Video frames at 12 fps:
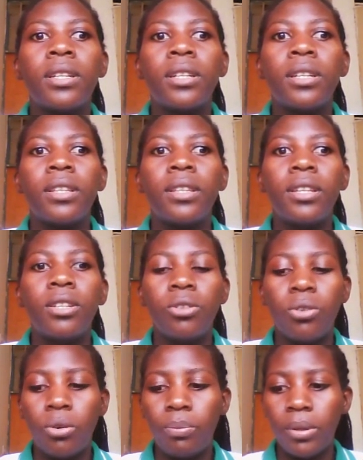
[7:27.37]
then
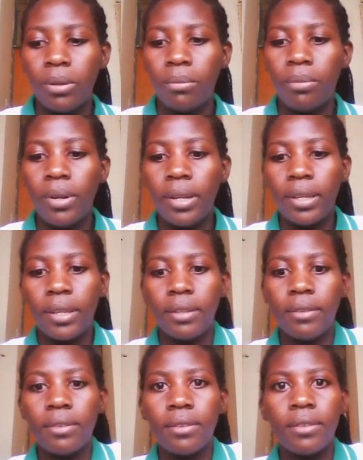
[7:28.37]
you open brackets,